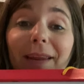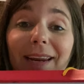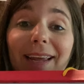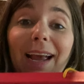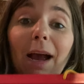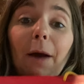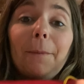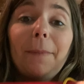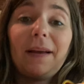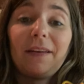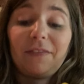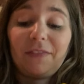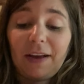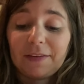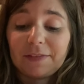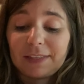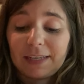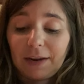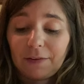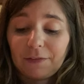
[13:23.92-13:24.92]
going to count by
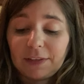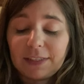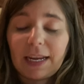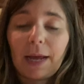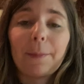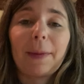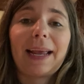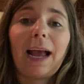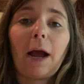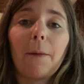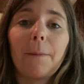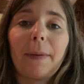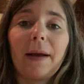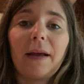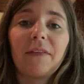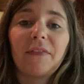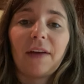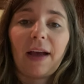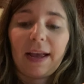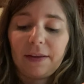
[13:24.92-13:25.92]
5s, and every time I count
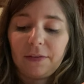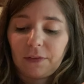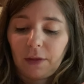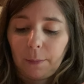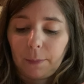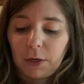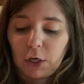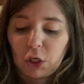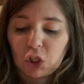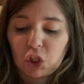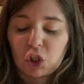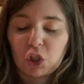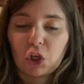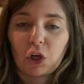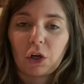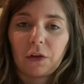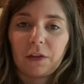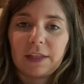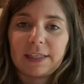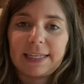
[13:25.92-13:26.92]
by 5s, I'm going to
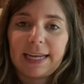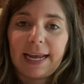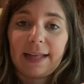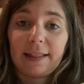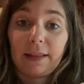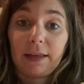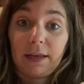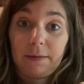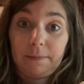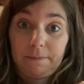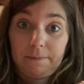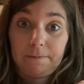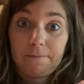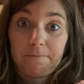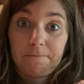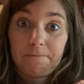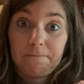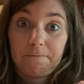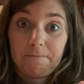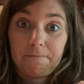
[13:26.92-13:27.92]
circle the tally.
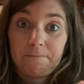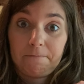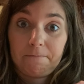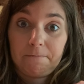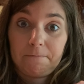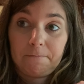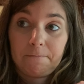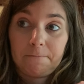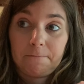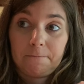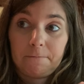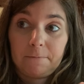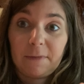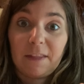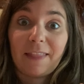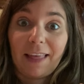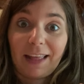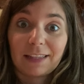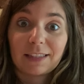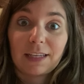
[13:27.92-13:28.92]

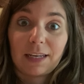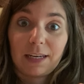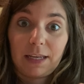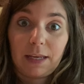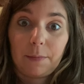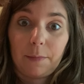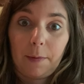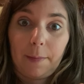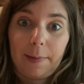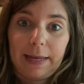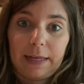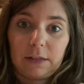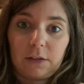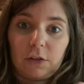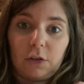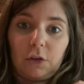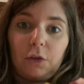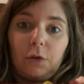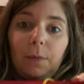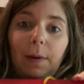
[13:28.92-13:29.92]
That's going to get me my
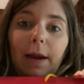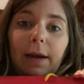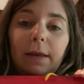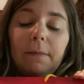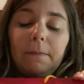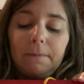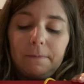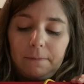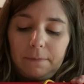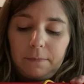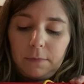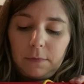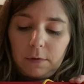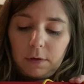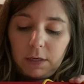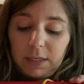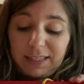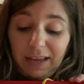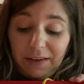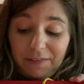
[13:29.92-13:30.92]
answer. You ready?
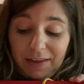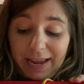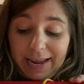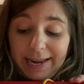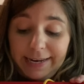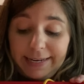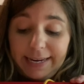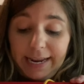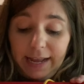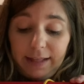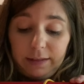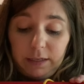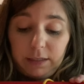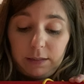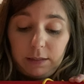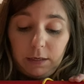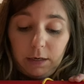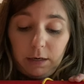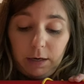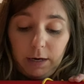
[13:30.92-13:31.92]
Because I have 8 tallies
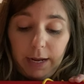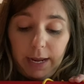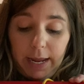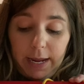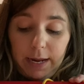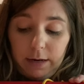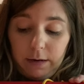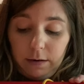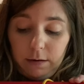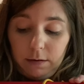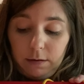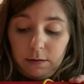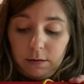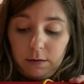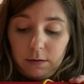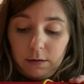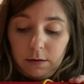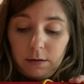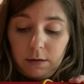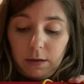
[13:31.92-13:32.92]
here. 8.
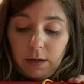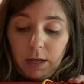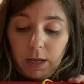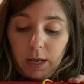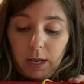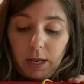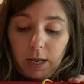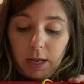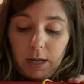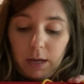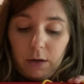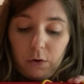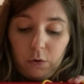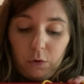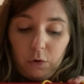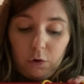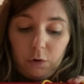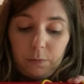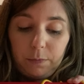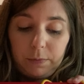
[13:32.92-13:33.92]
8
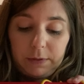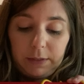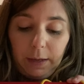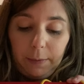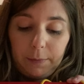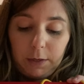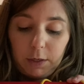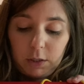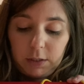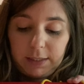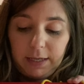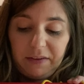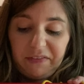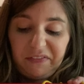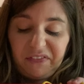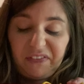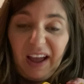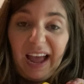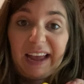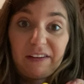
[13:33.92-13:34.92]
groups. I'm going to say
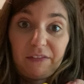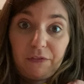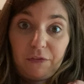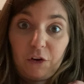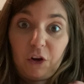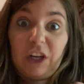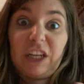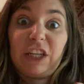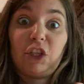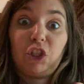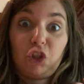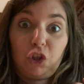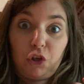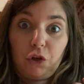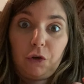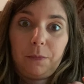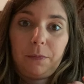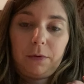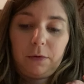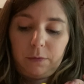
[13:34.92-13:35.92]
5 for each
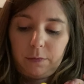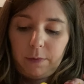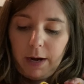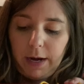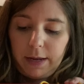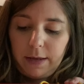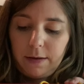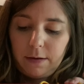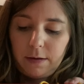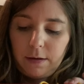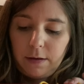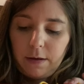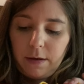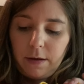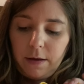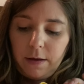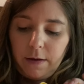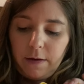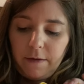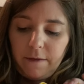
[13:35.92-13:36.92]
group. Ready?
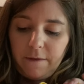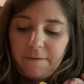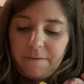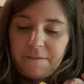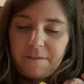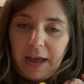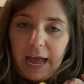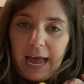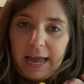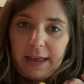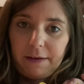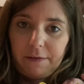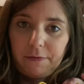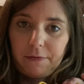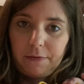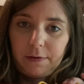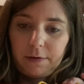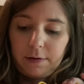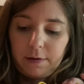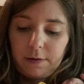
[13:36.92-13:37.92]
5,
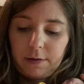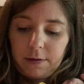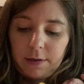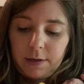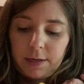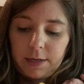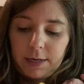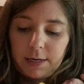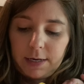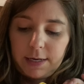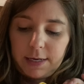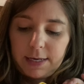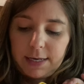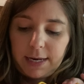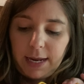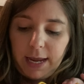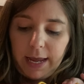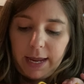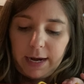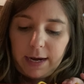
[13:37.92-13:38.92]

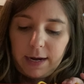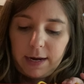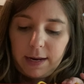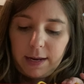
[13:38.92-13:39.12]
10,